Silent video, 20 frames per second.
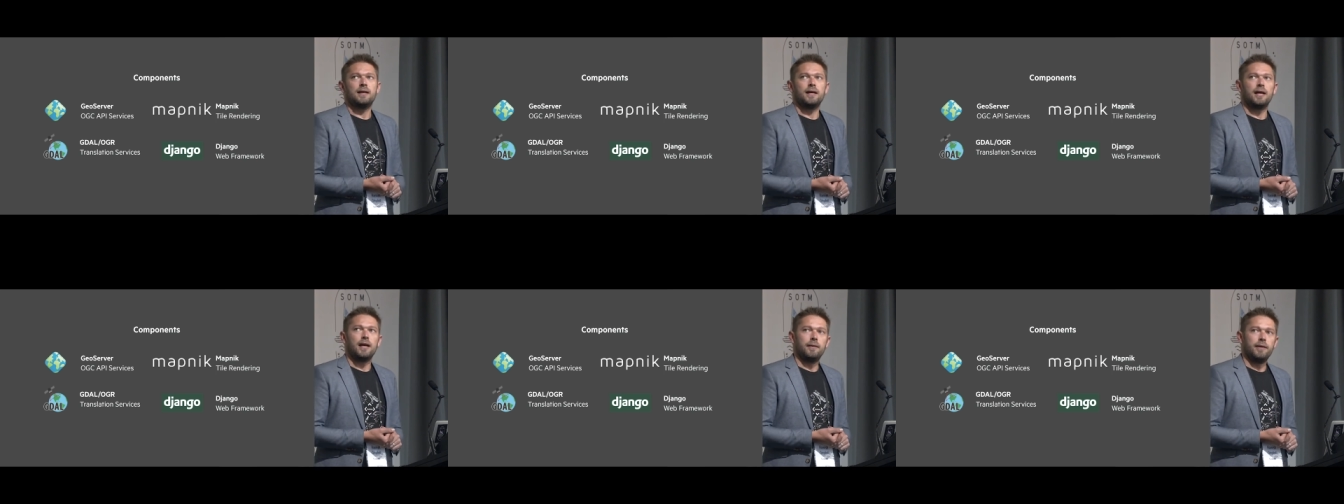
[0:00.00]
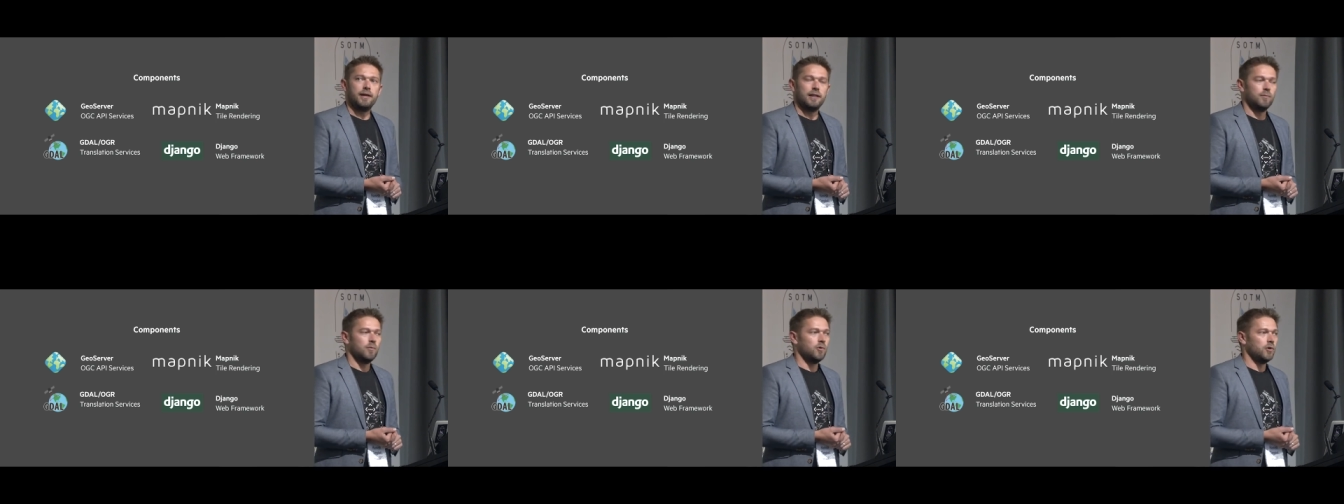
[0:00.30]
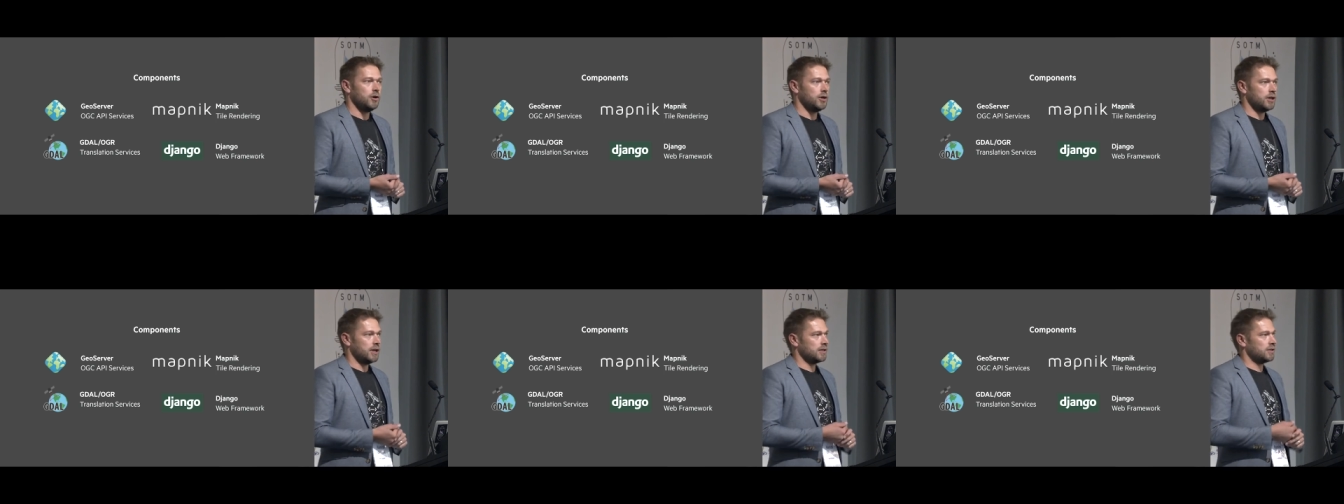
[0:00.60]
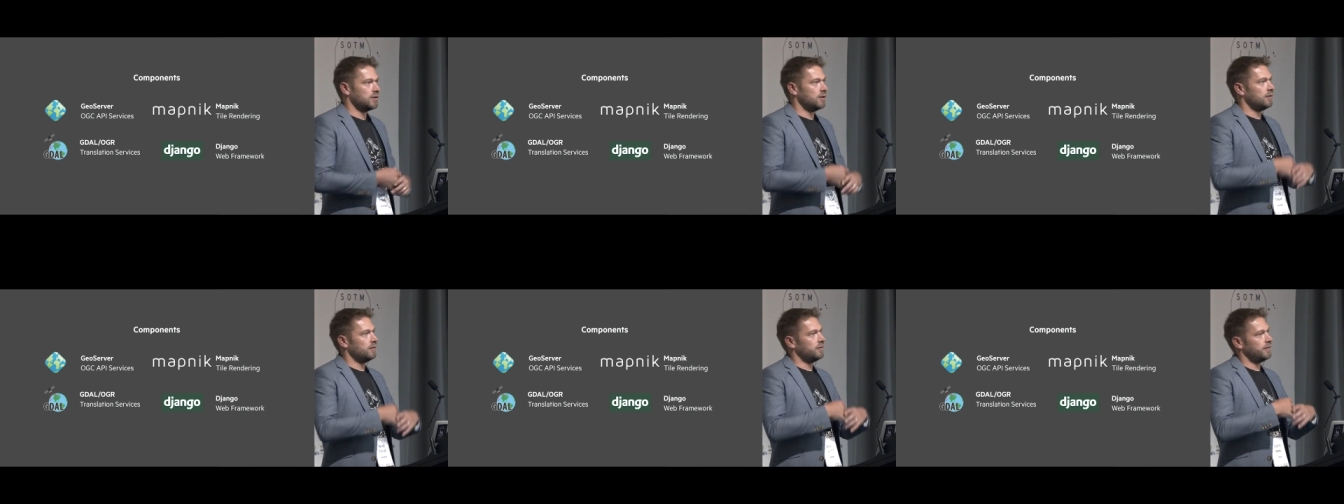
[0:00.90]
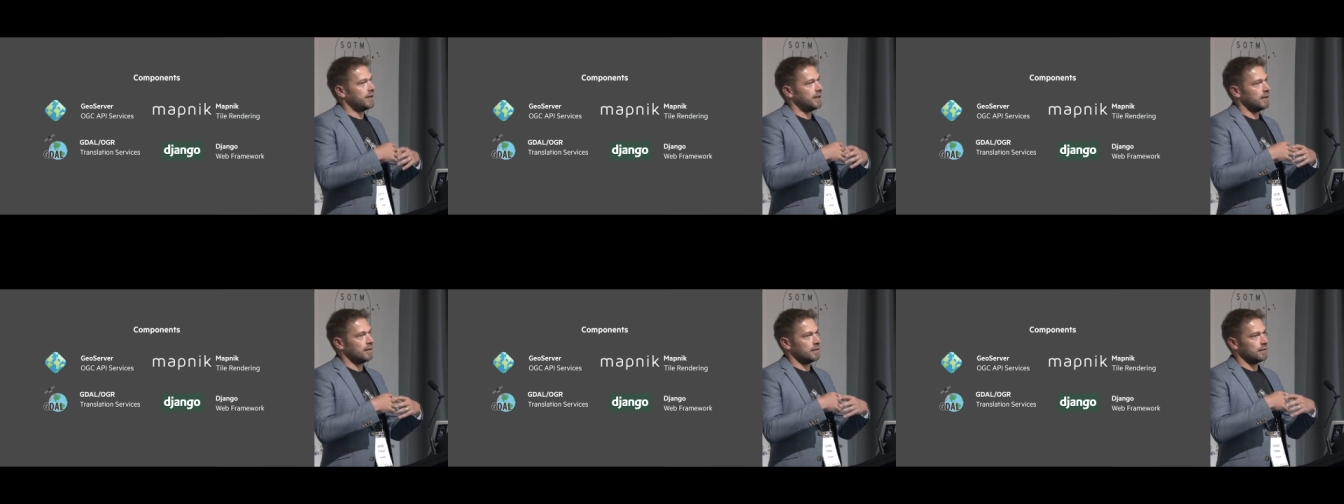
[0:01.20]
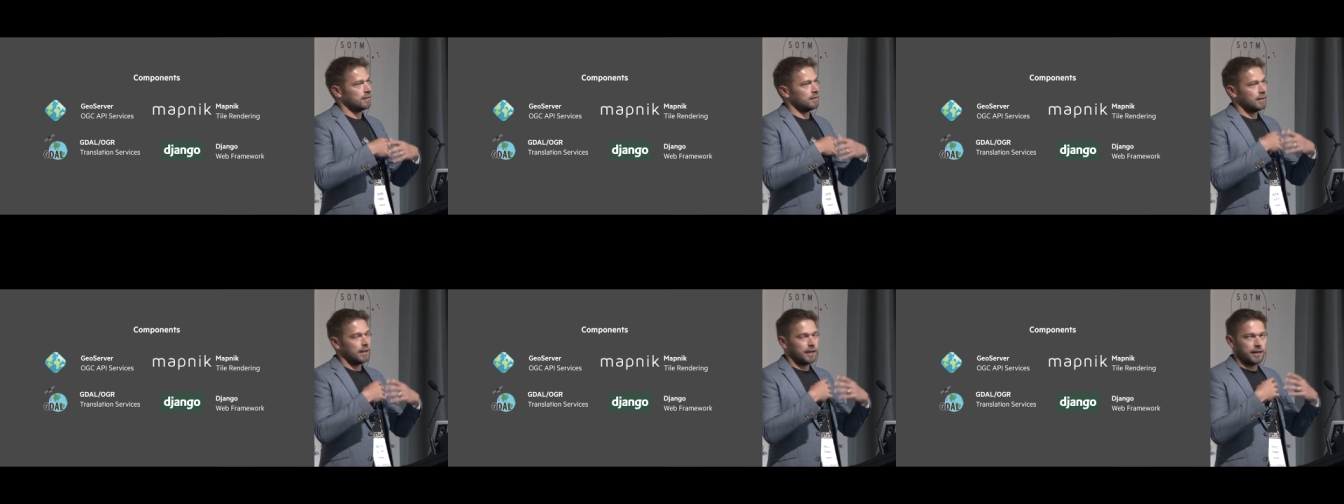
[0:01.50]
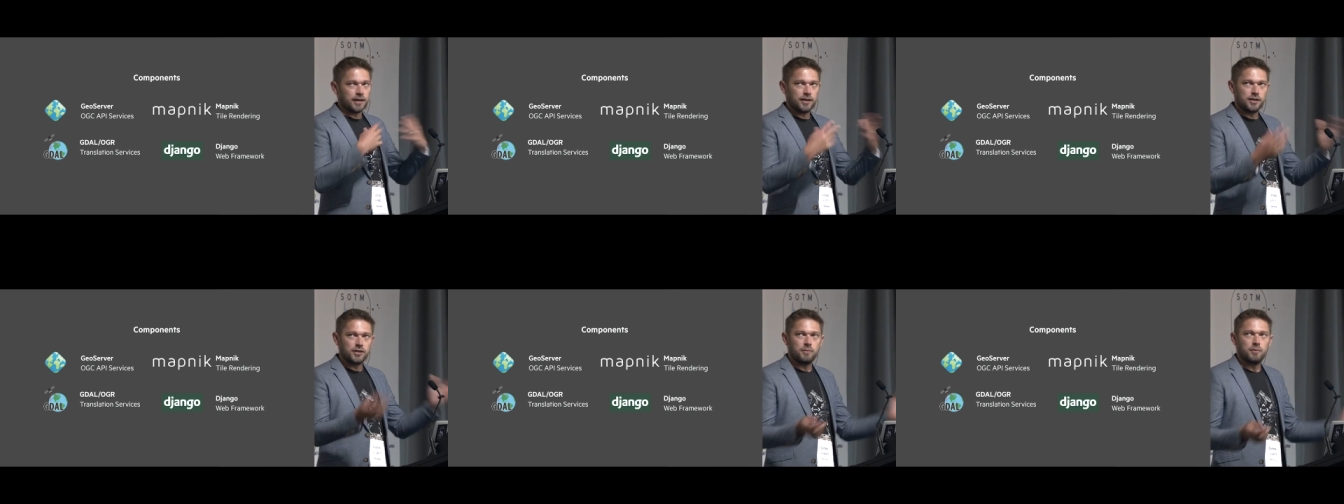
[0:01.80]
Uh, and the more you can sort of uh, uh,
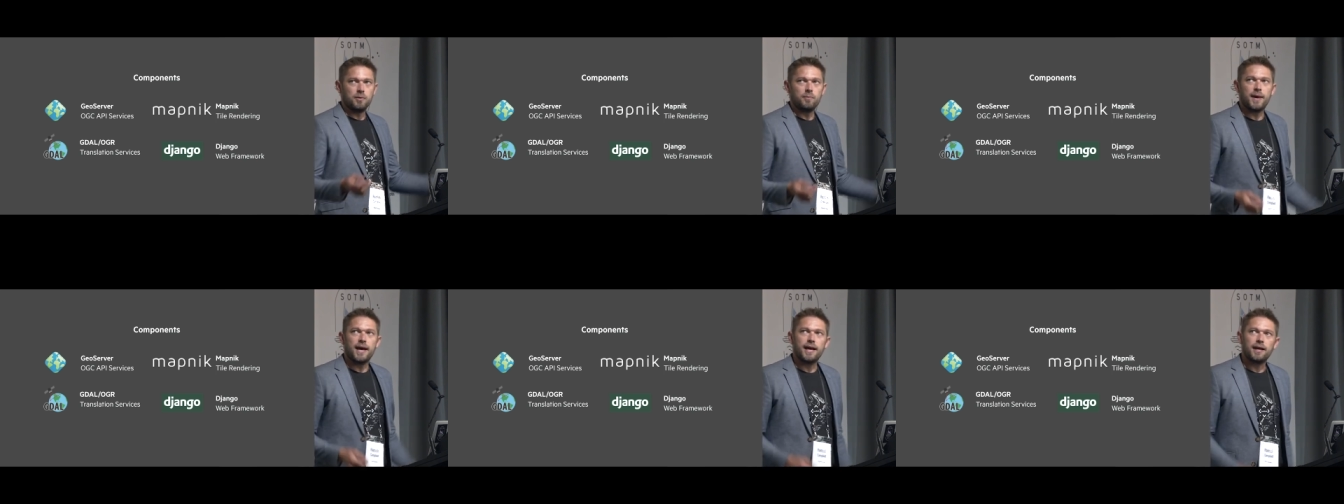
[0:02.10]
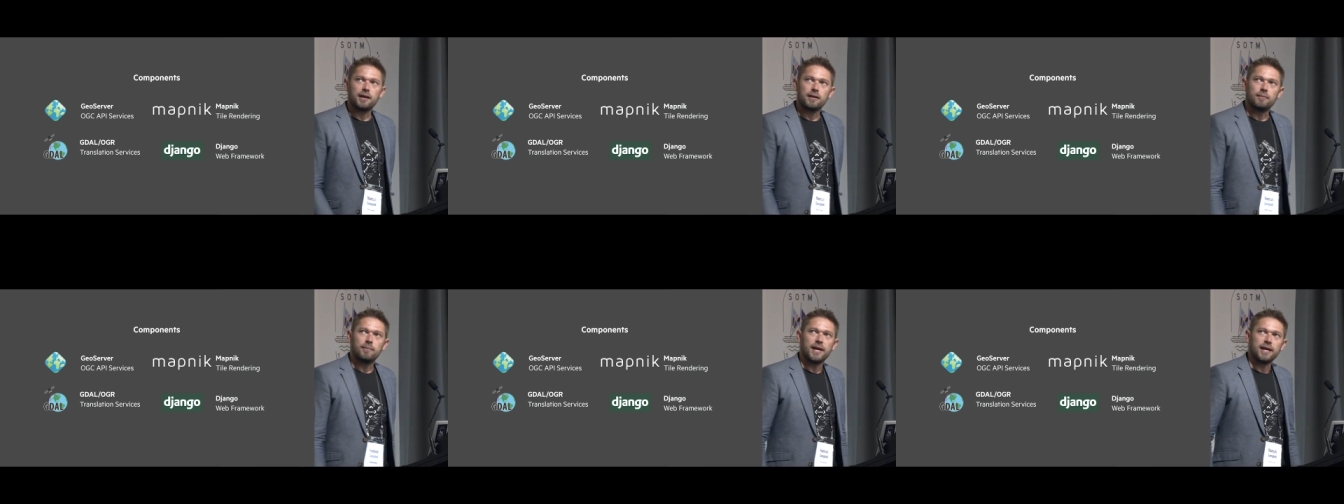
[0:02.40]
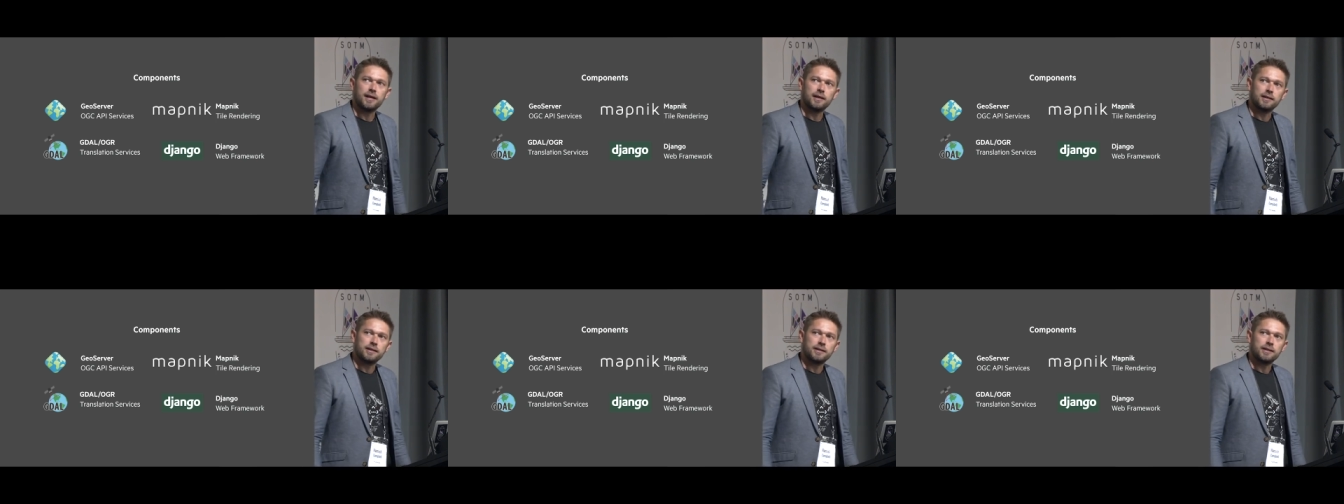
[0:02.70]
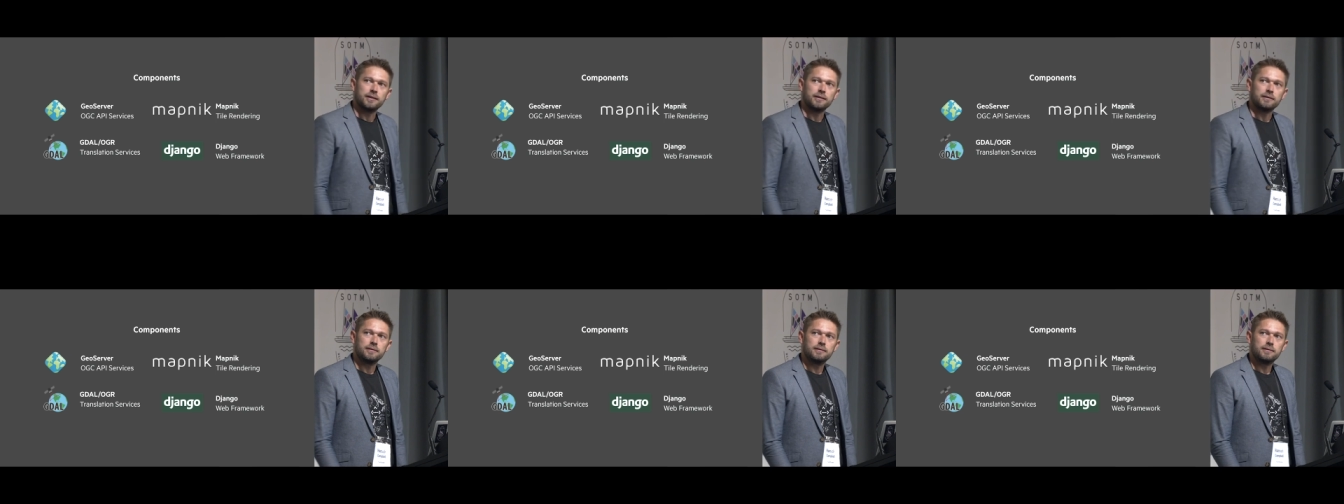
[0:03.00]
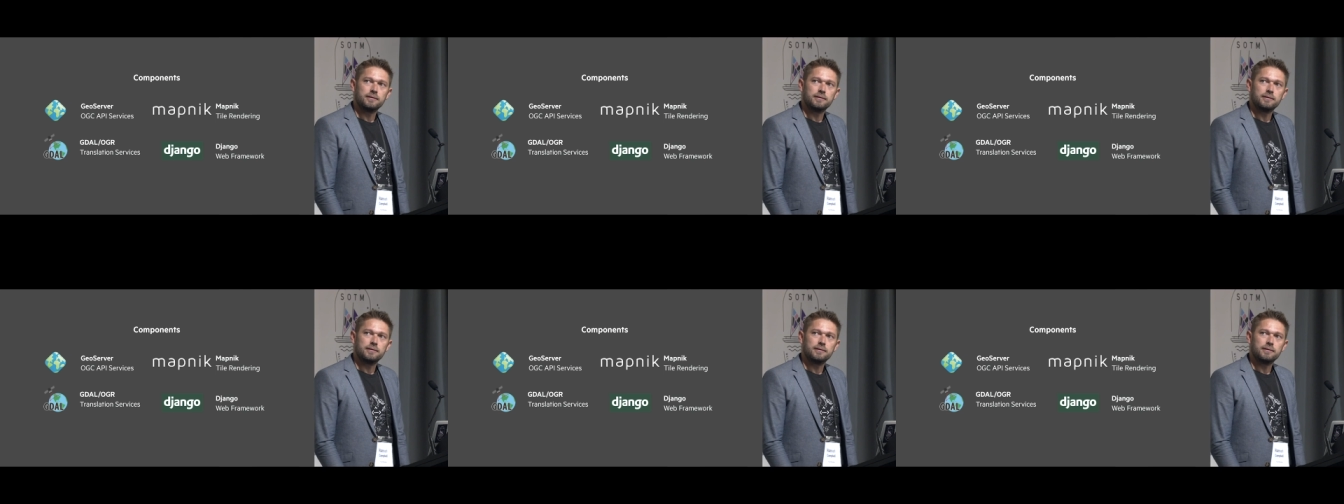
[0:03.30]
contribute back and make into,